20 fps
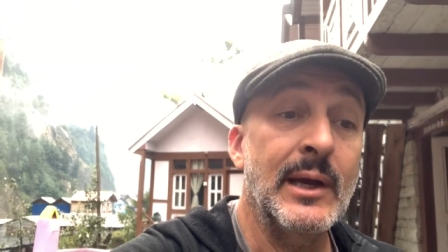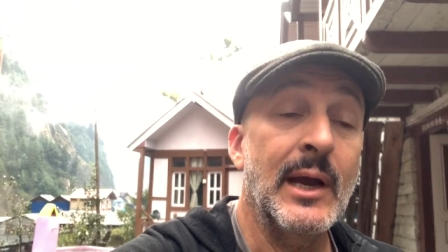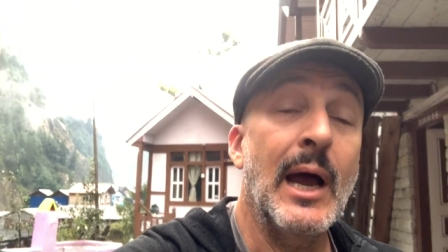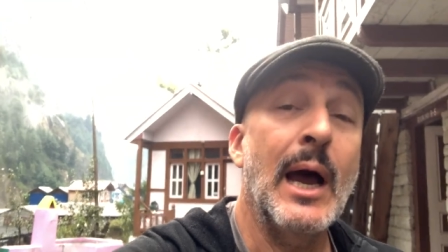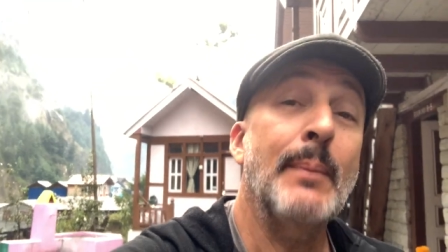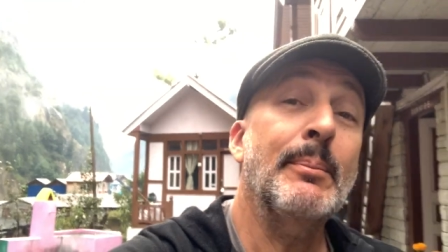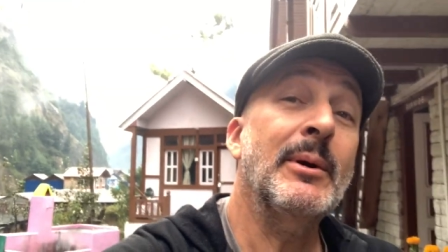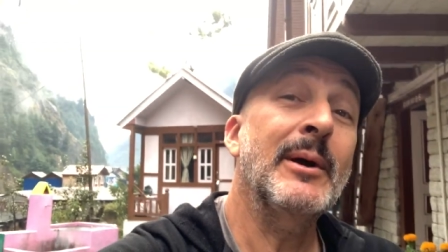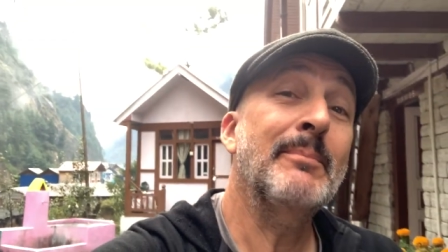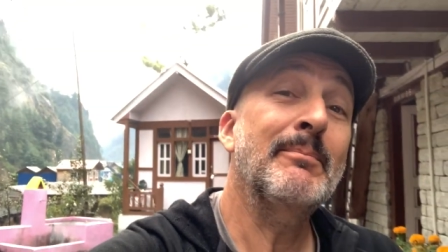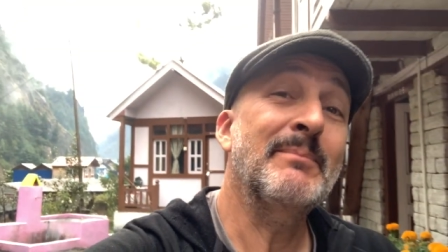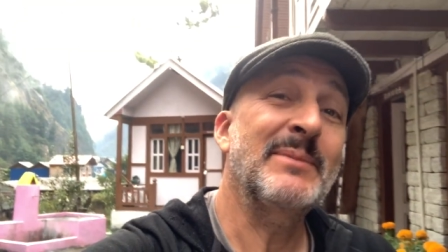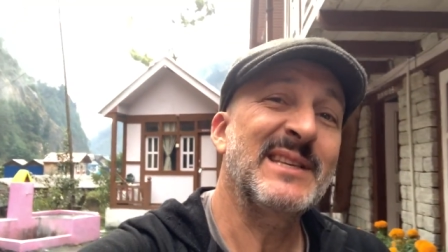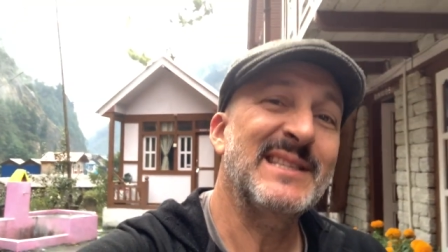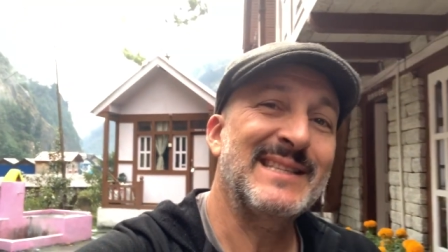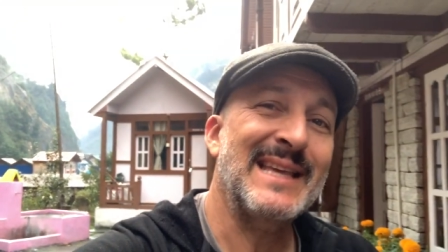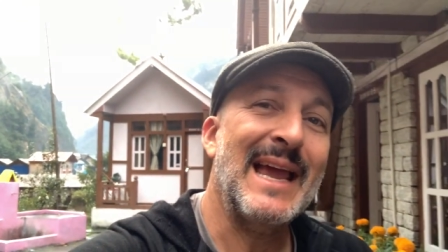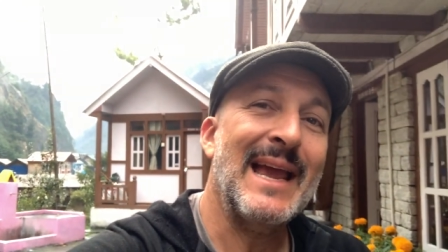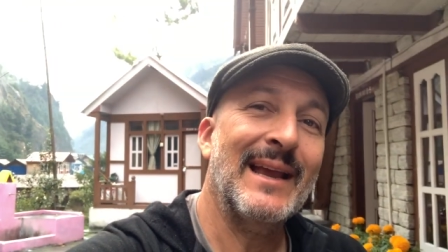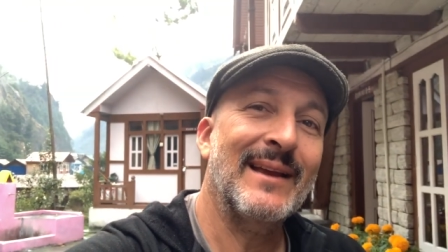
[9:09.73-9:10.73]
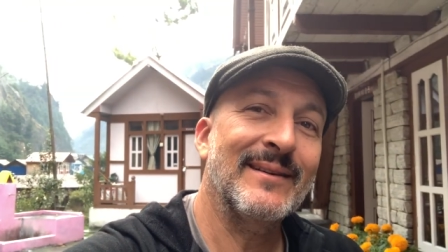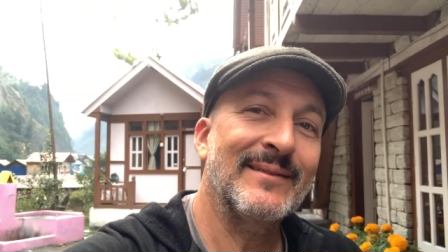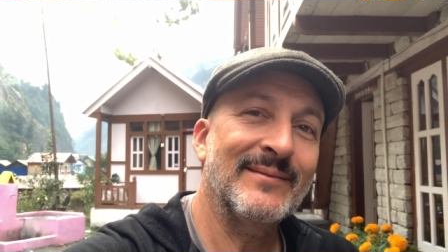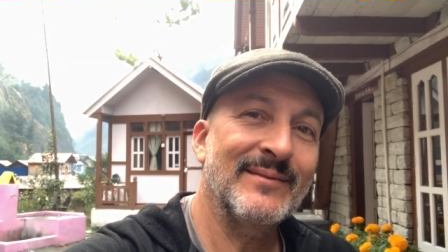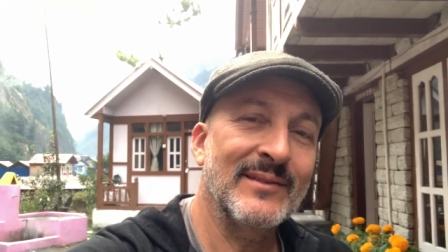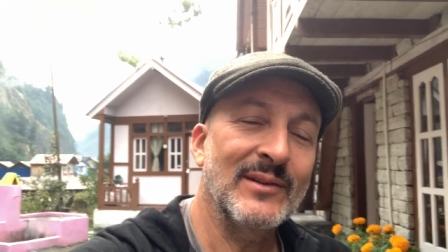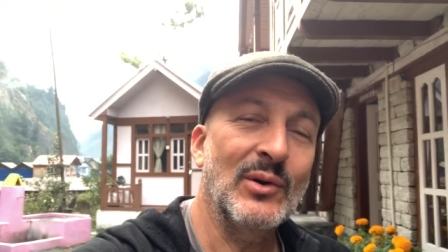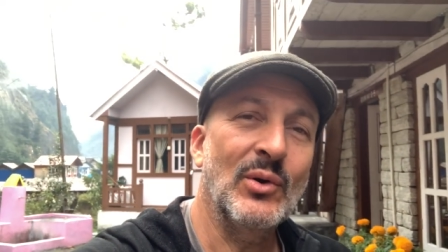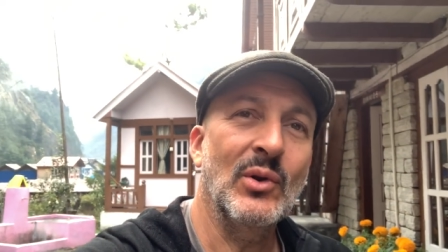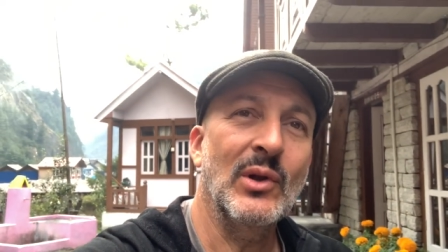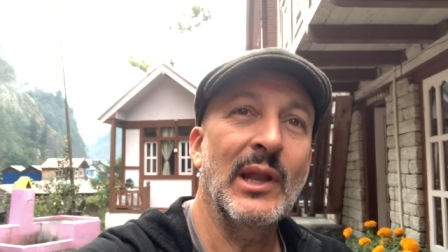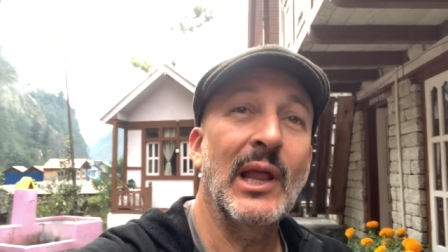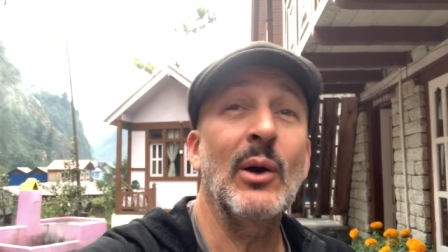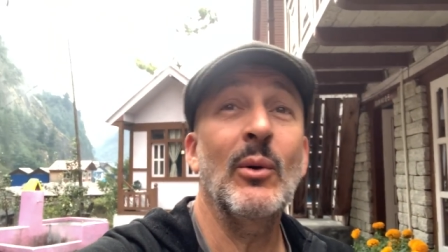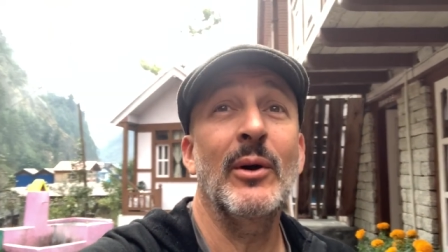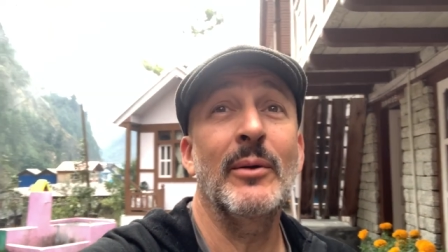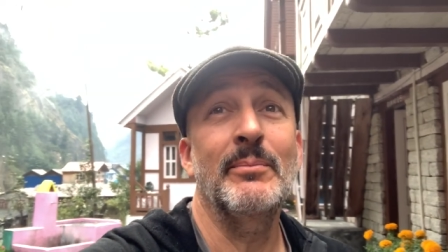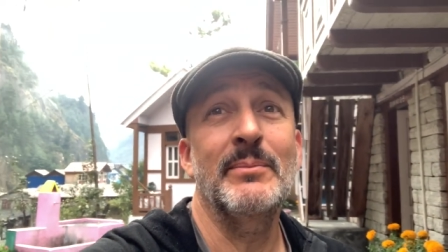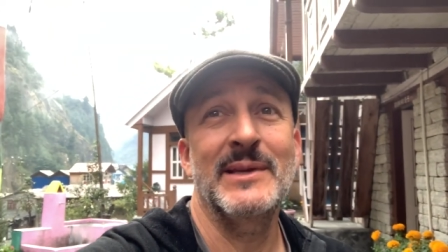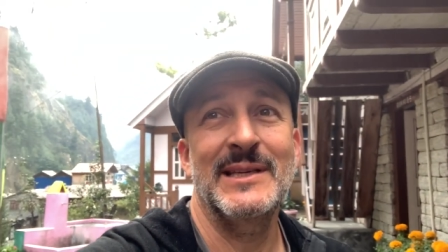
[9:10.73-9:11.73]
Upper Pisang or
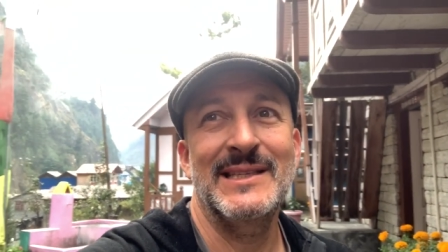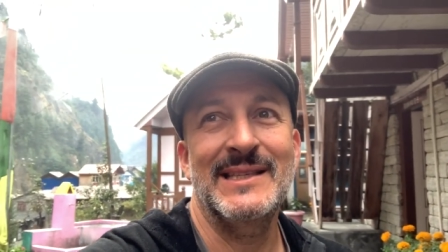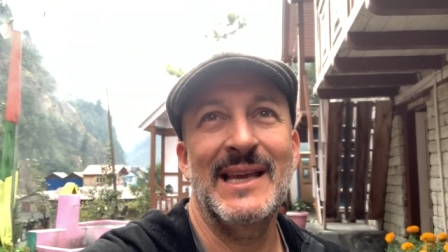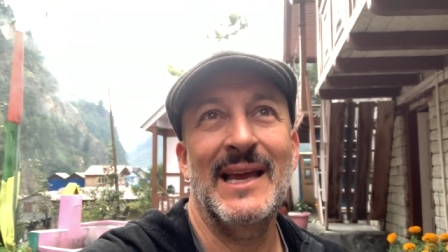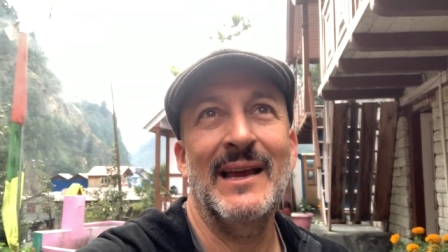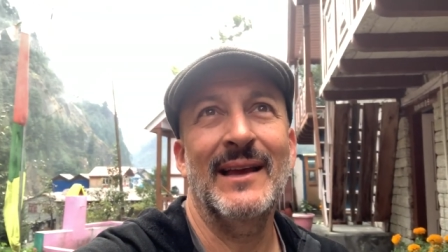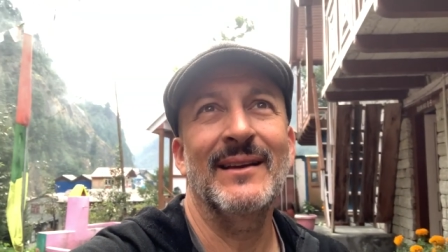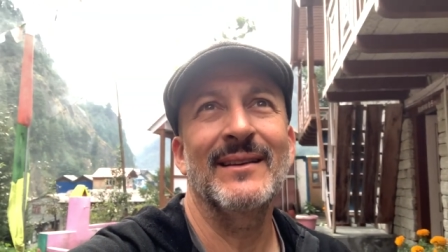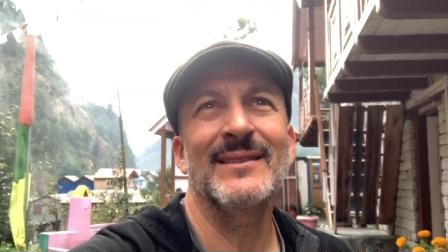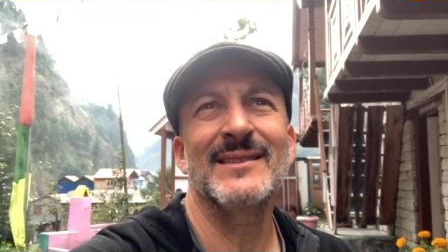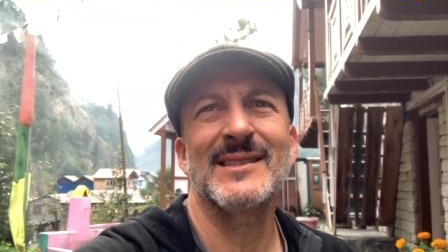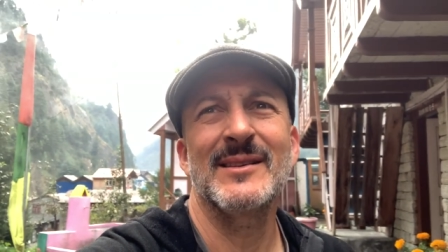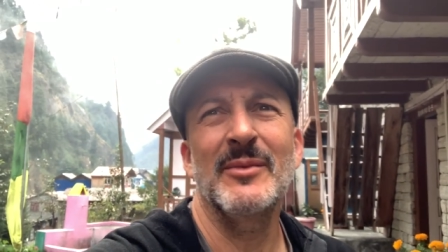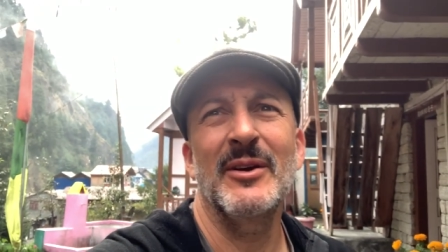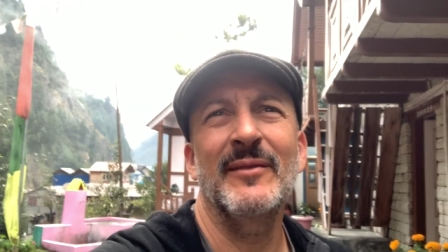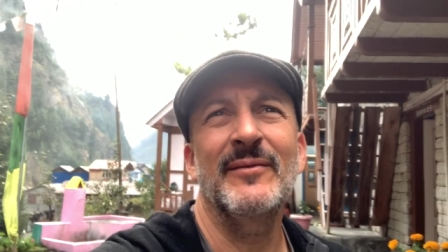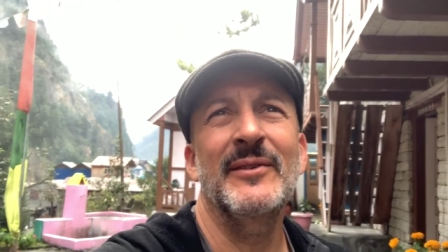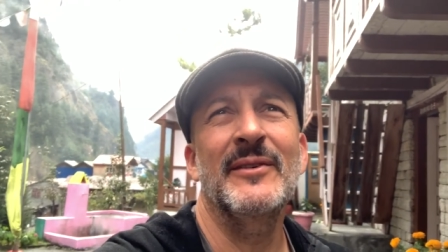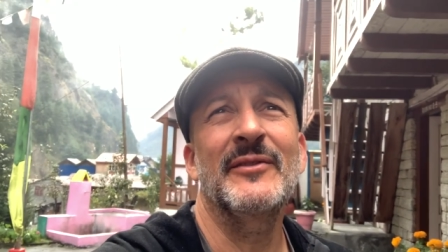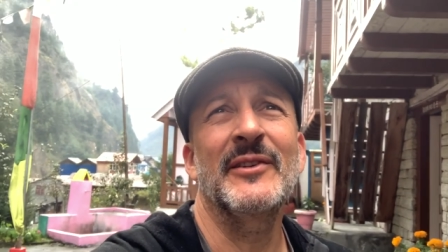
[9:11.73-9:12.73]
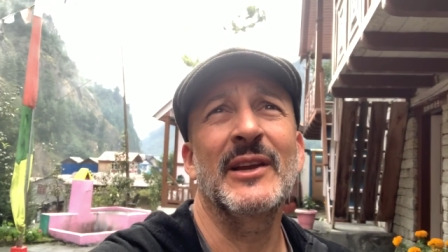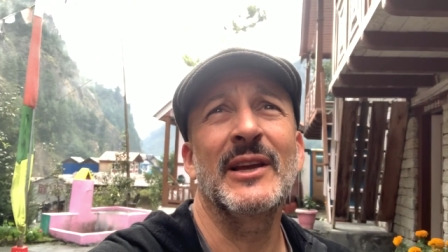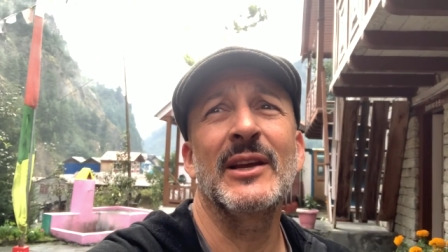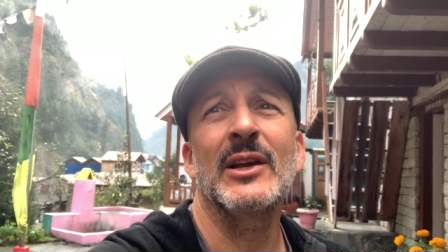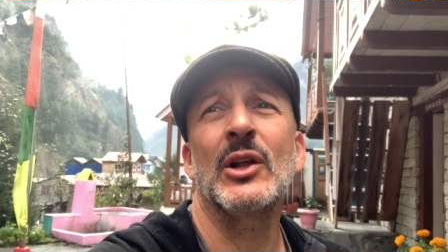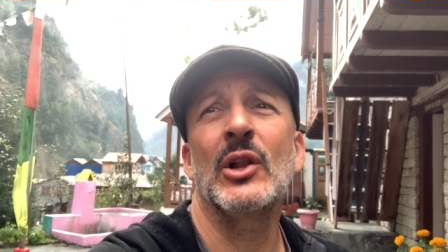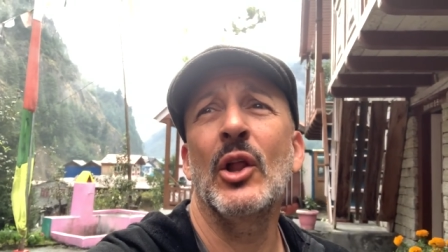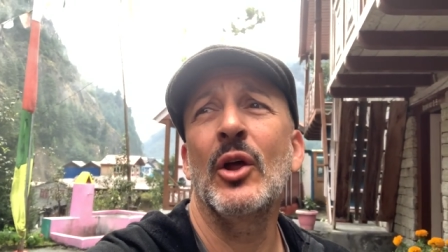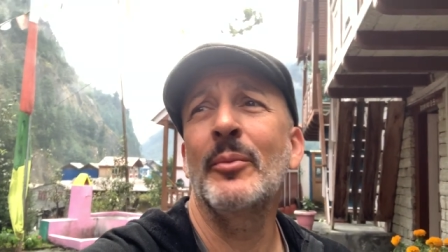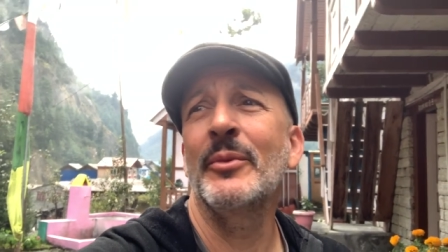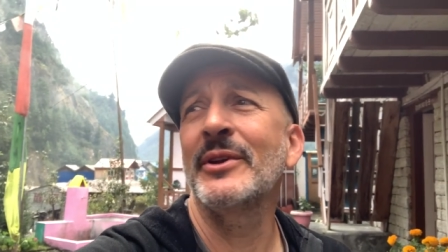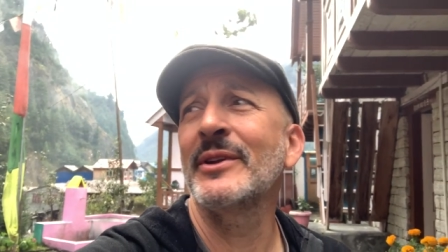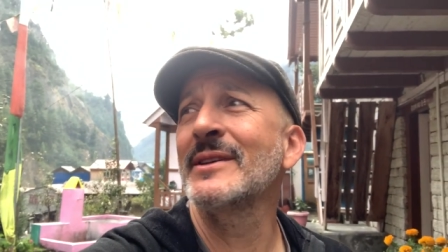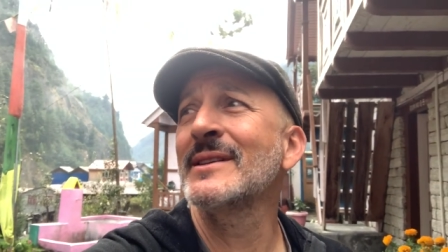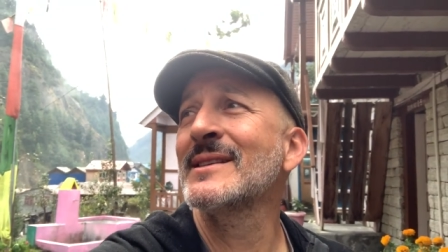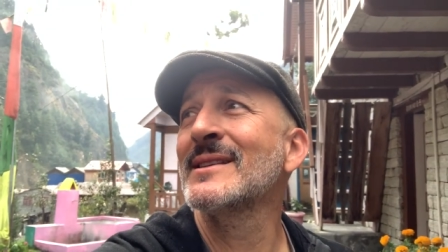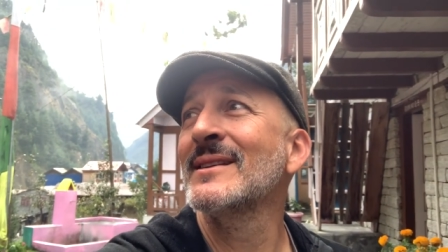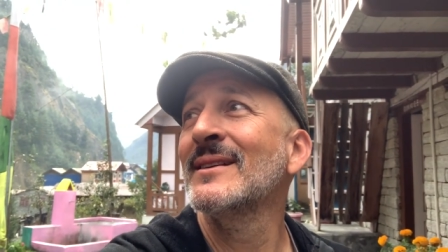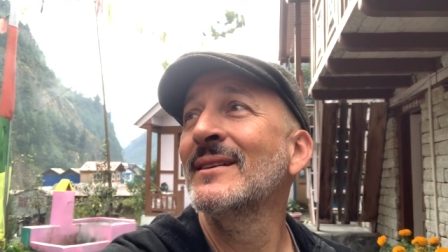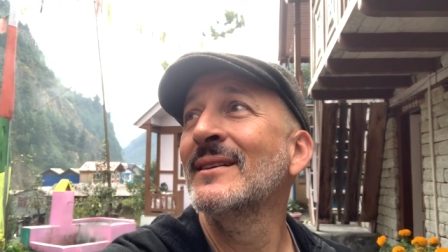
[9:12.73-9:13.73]
Lower Pisang. It's about 15
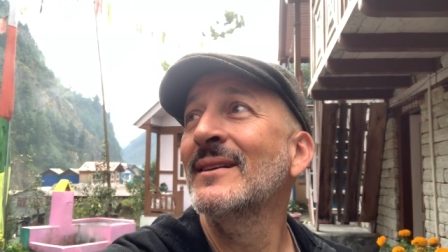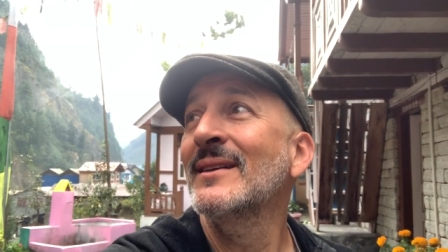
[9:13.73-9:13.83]
kilometres,